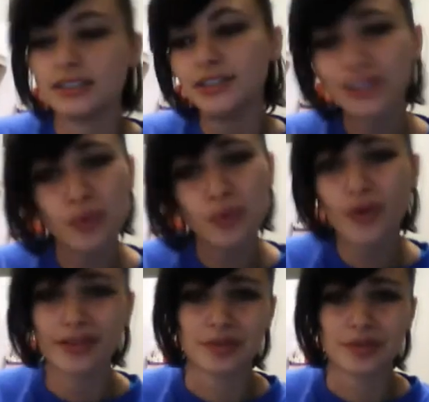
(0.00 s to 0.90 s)
you can
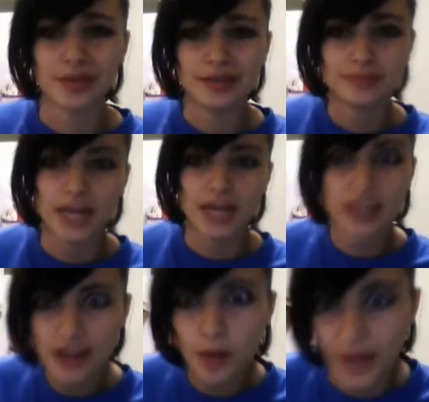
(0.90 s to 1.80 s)
worry a little bit. A
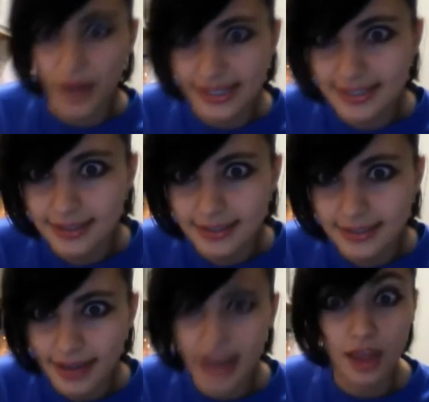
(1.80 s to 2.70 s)
little bit!
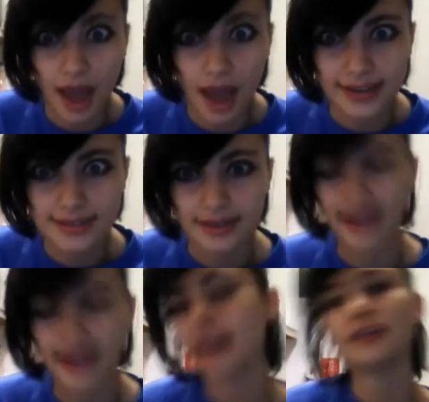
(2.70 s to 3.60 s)
Not a lot,
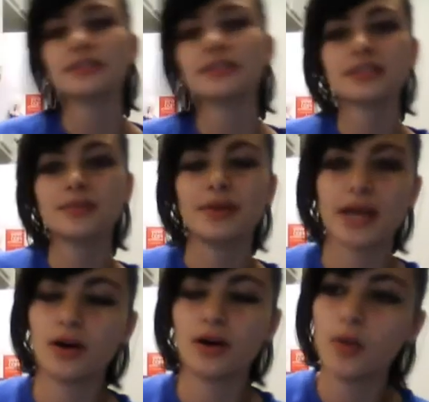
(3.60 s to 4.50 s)
okay? Just a little bit.
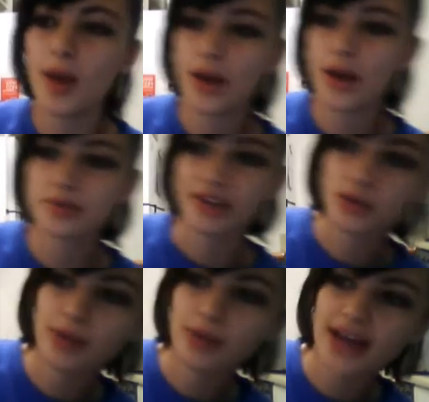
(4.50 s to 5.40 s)
Like, oh man, what happens if I
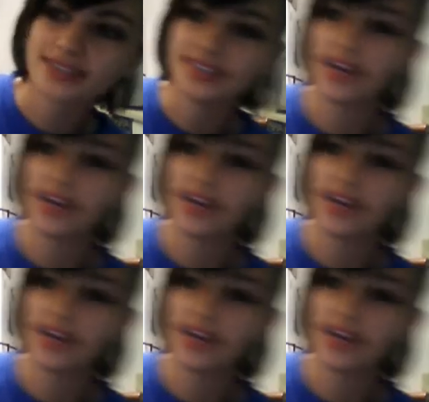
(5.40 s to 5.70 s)
don't pass the